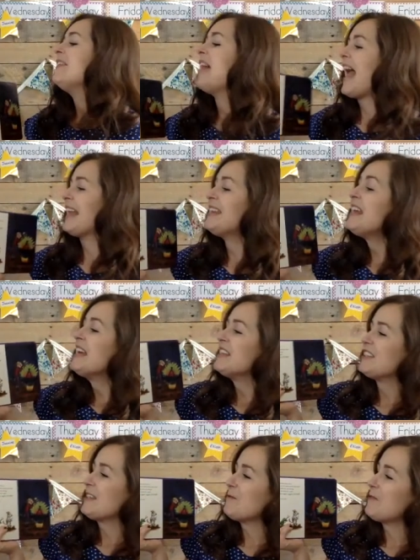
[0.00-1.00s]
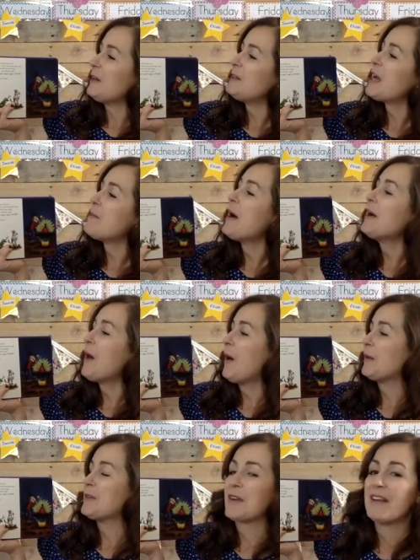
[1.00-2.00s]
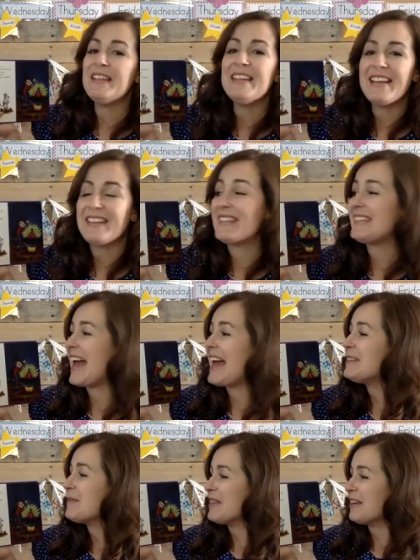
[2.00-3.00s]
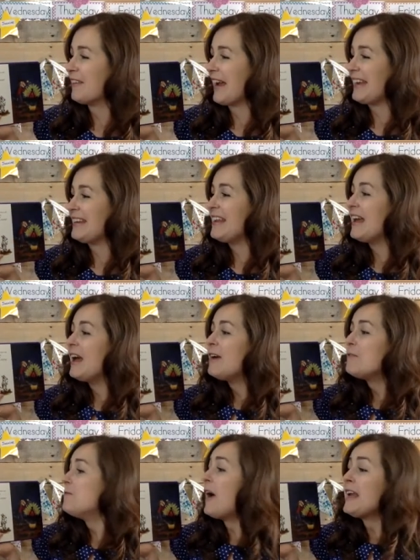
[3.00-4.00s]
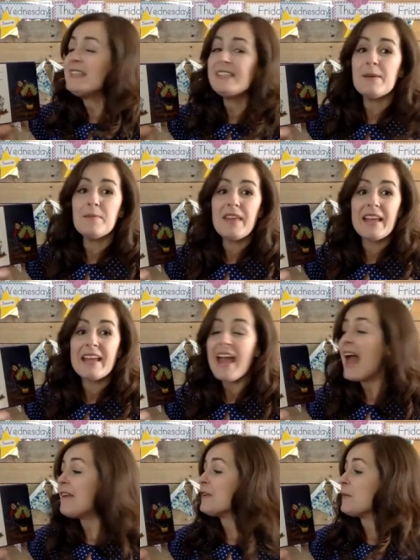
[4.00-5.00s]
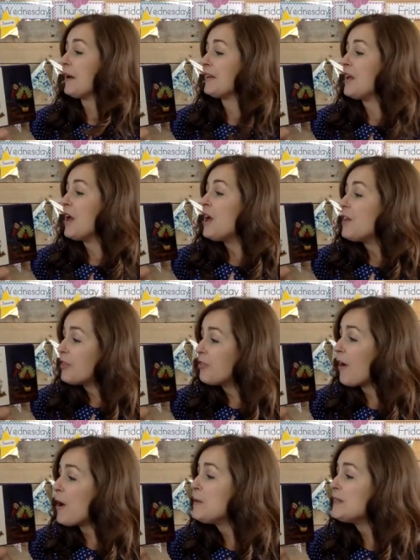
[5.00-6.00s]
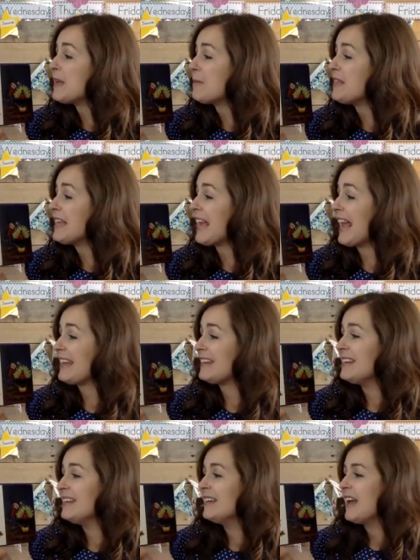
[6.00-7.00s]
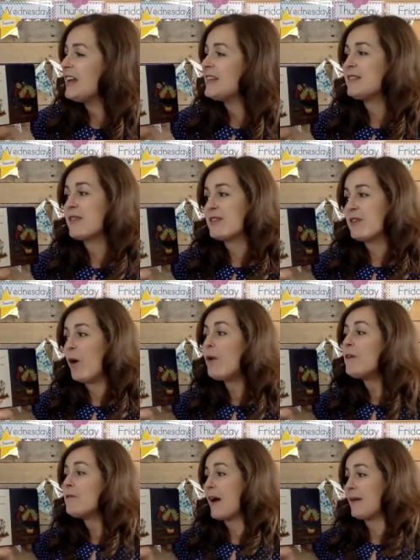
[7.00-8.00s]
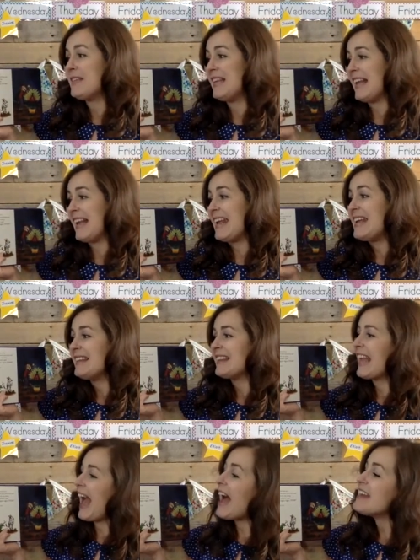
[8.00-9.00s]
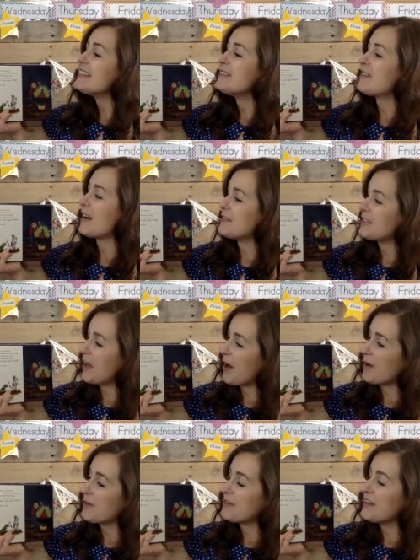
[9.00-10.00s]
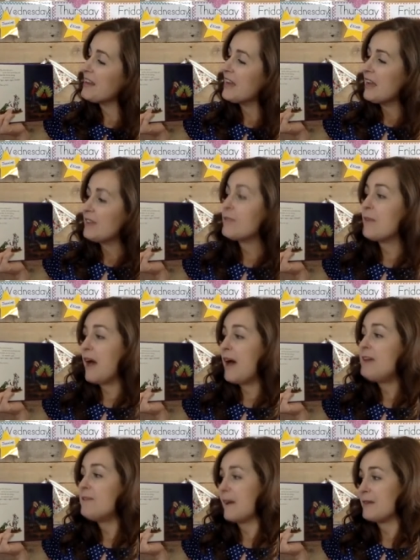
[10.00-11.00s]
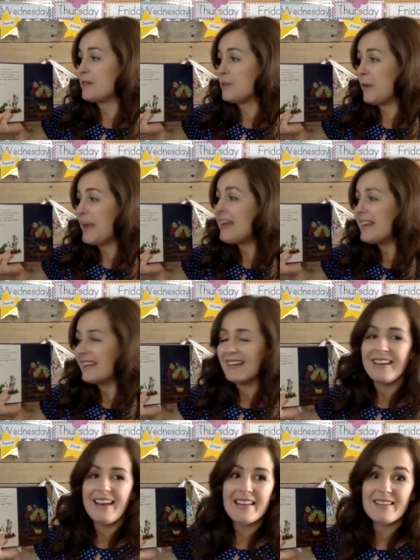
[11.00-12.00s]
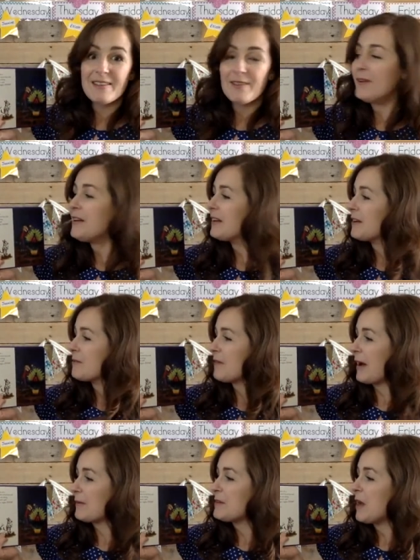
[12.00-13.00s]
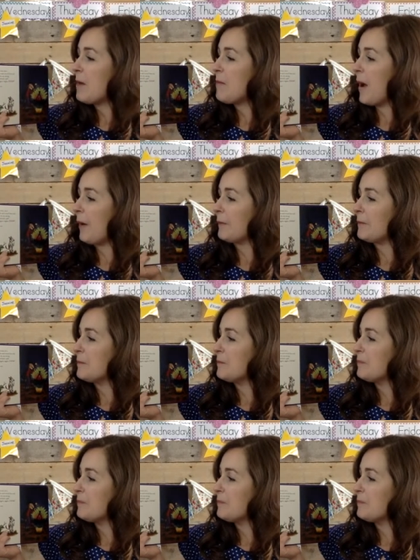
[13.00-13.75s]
Then she filled up her cauldron and said with a grin, Find something, everyone, throw something in. So the dog found a lily, the cat found a cone, the bird found a twig, and the dog found a bone.